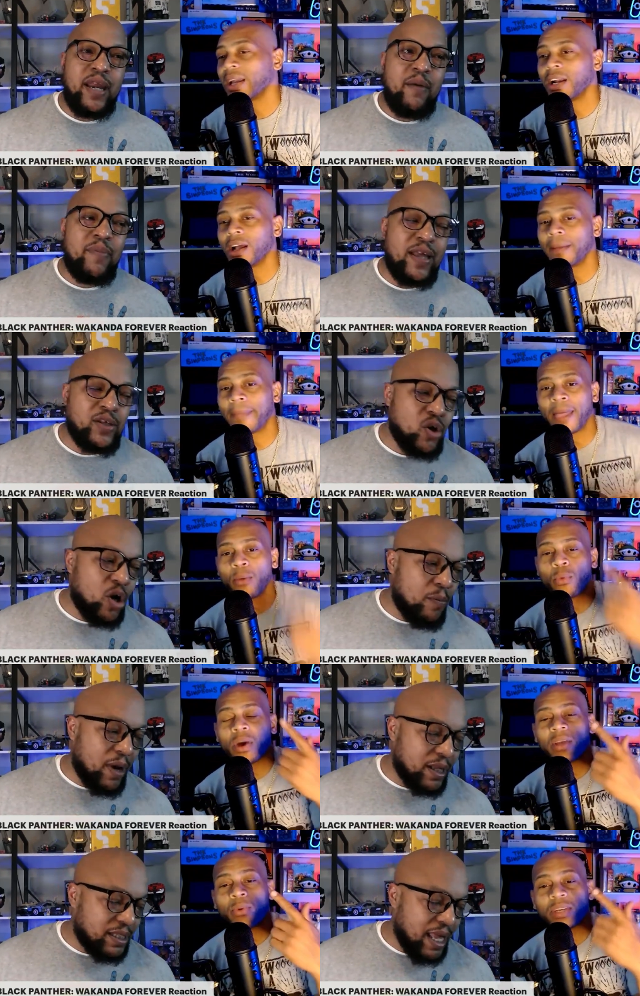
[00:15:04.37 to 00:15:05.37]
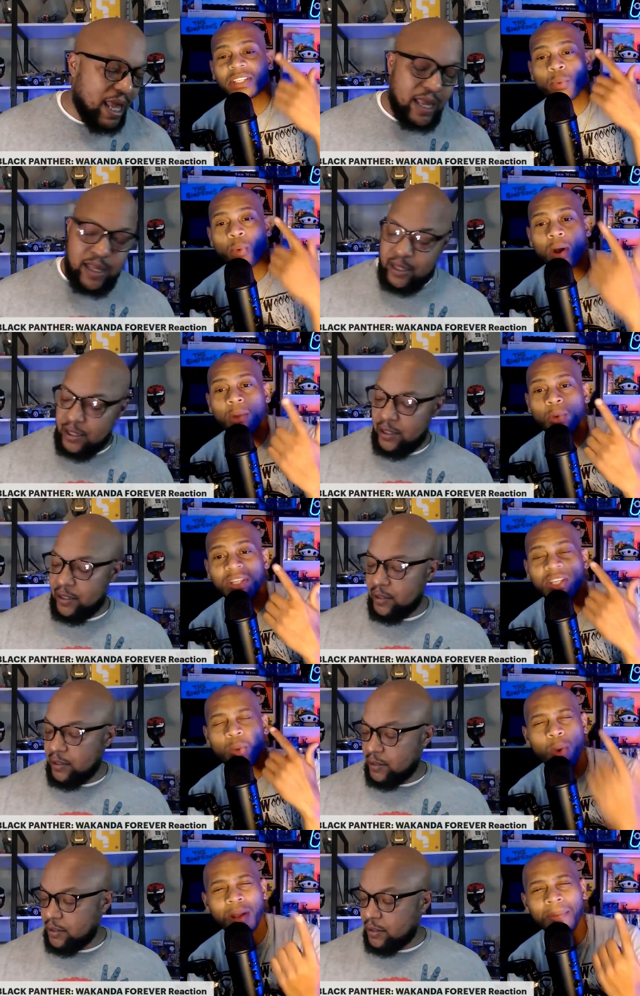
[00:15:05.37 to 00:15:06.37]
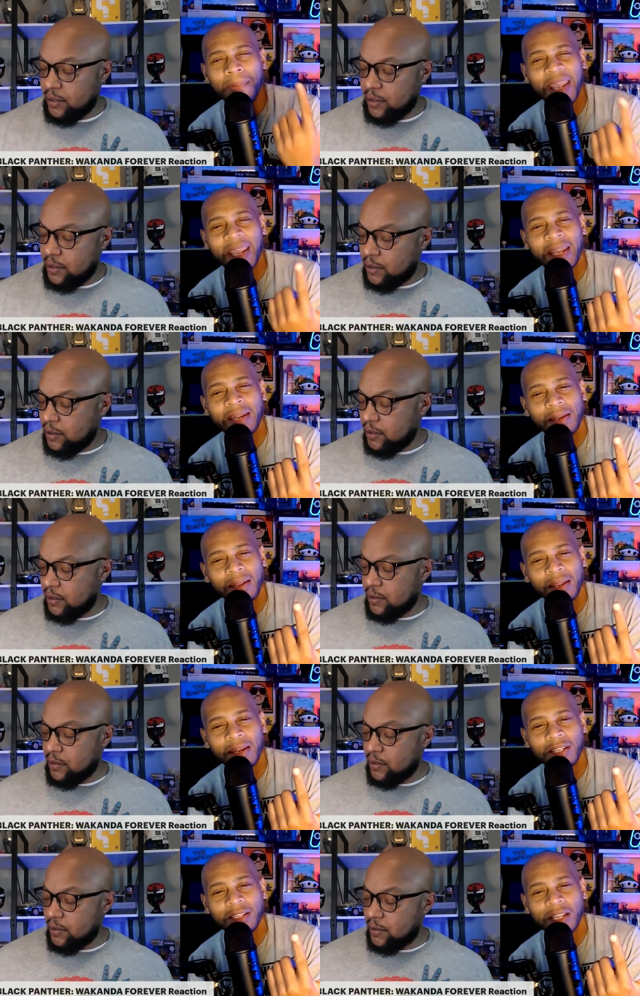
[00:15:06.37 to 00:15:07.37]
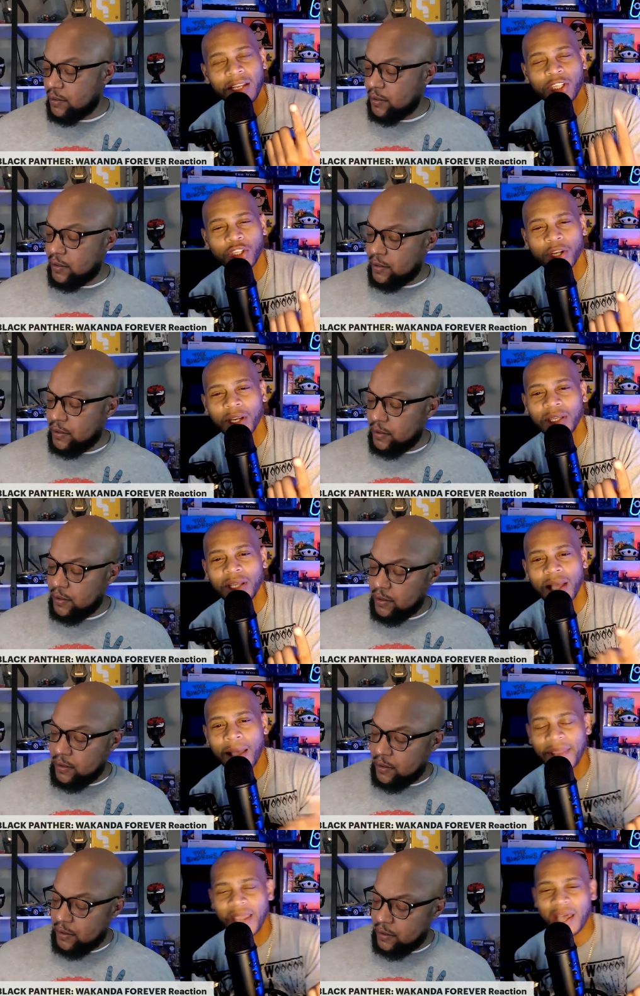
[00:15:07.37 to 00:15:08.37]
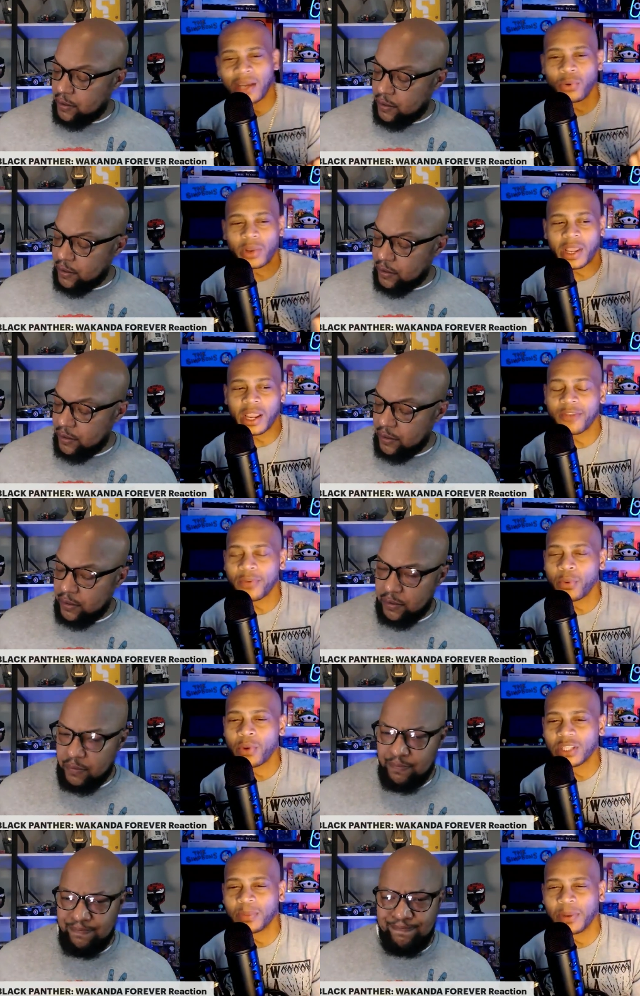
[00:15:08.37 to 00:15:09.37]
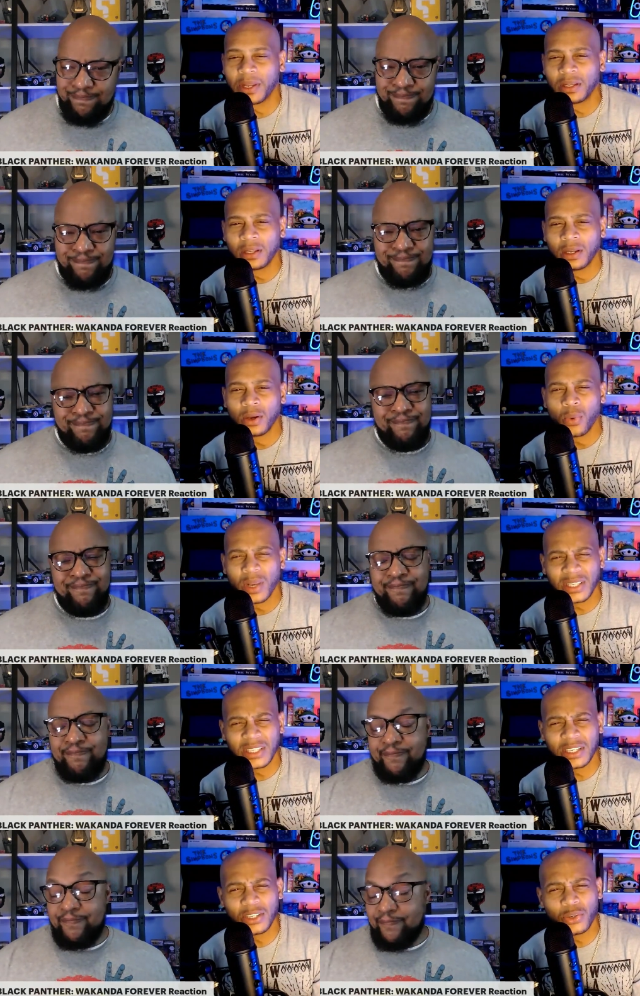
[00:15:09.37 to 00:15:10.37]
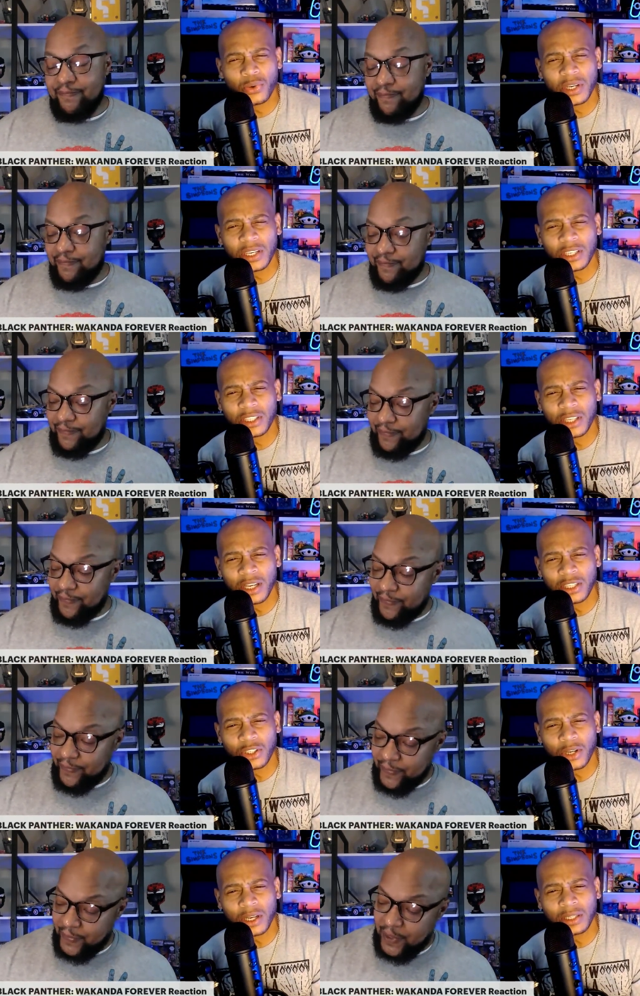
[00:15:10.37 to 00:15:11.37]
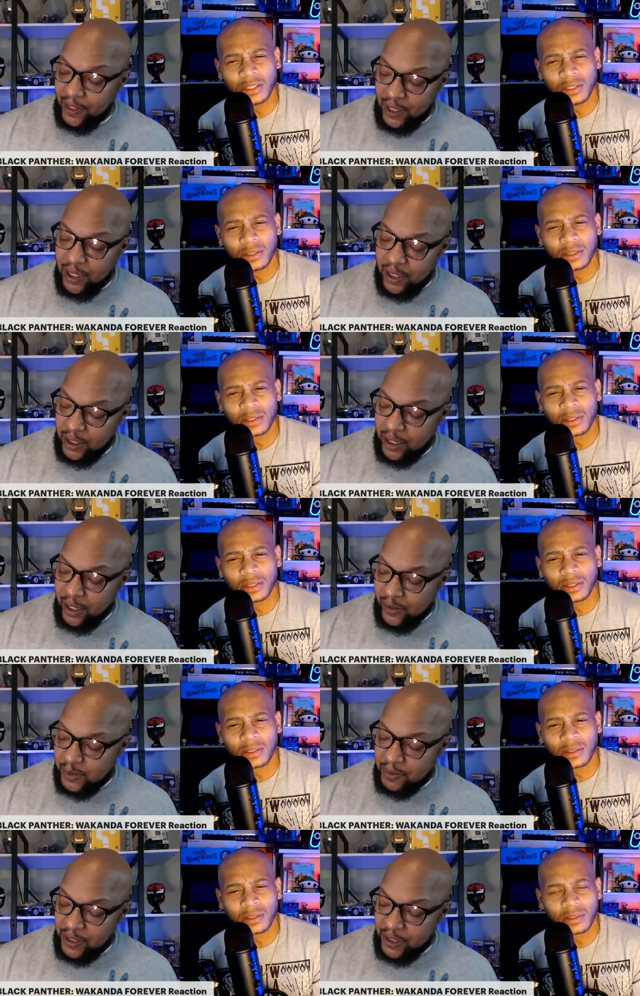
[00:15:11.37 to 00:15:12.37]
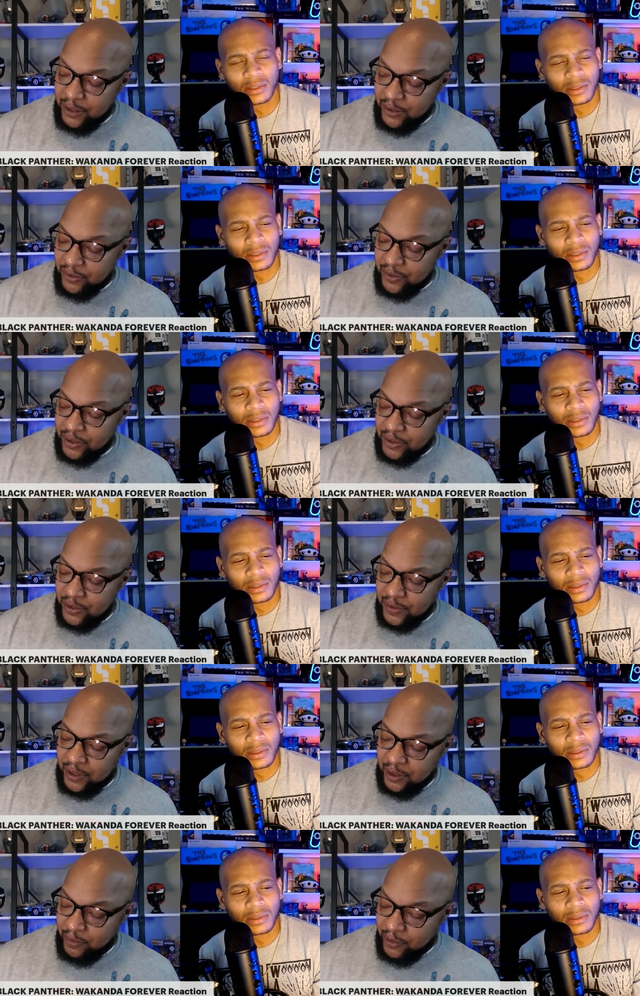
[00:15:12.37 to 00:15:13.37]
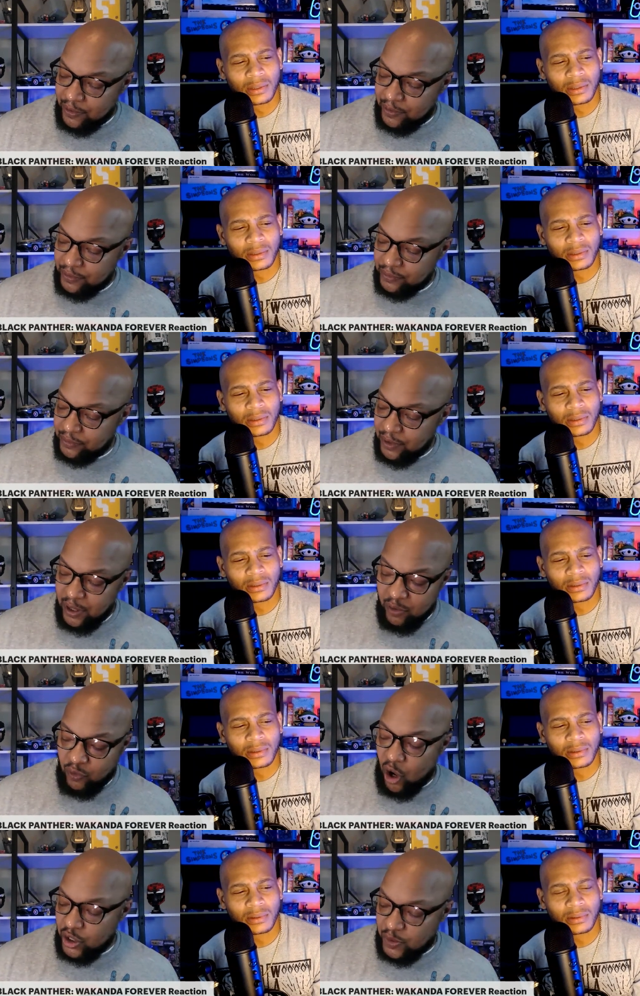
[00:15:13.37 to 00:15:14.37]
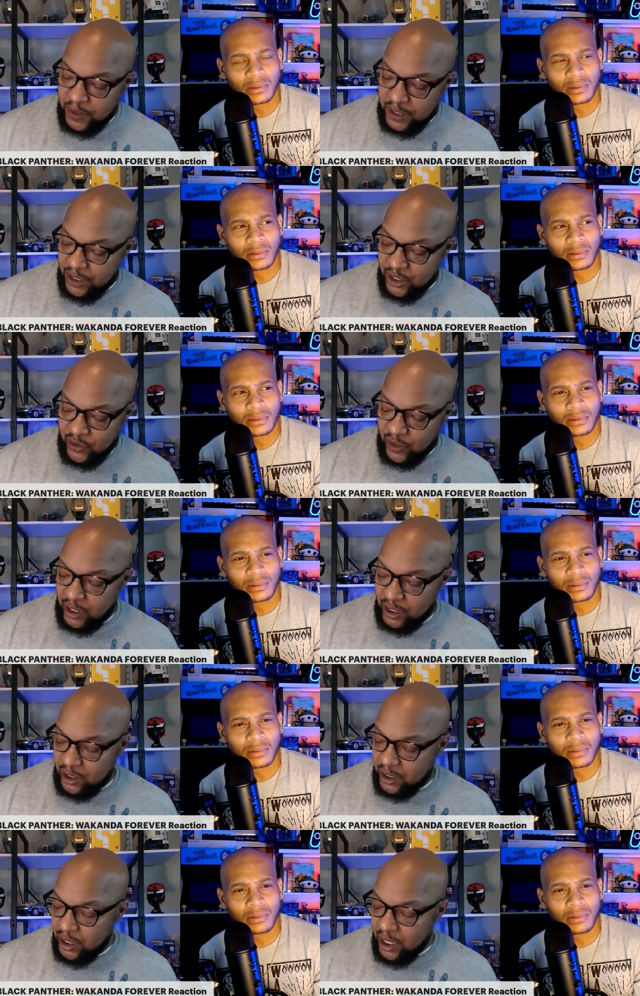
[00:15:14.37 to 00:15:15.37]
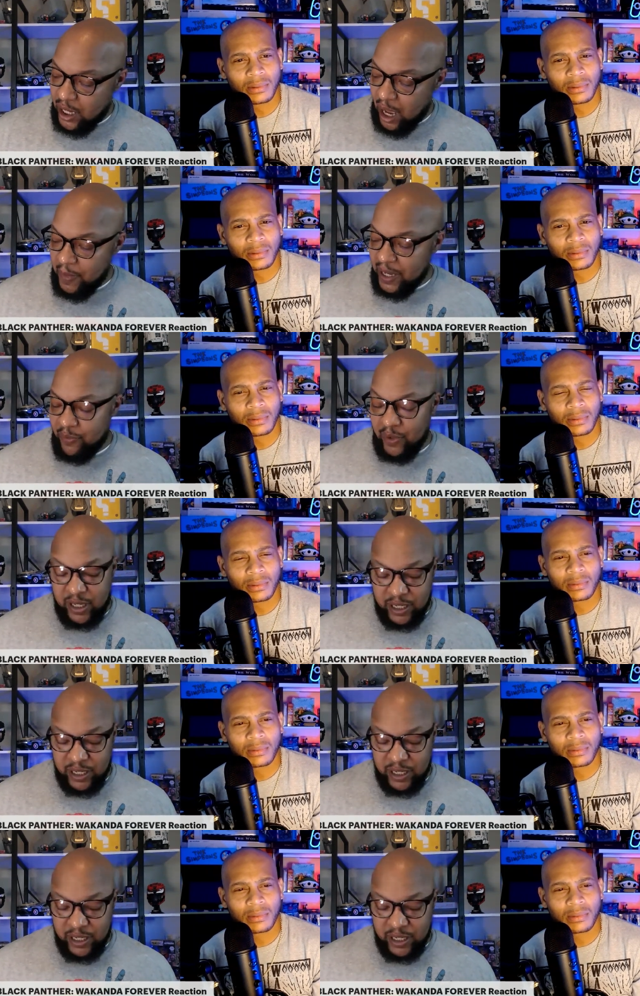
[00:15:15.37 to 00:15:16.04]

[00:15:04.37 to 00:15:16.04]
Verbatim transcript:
Speaker 1: man. up. And what was it? One was it one man in the in the trailer? I mean, I don't care if it was, but was
Speaker 2: it a dude in the, in the trailer? Yeah, there's plenty of dudes in the trailer, bro. Ross was in the trailer. I mean,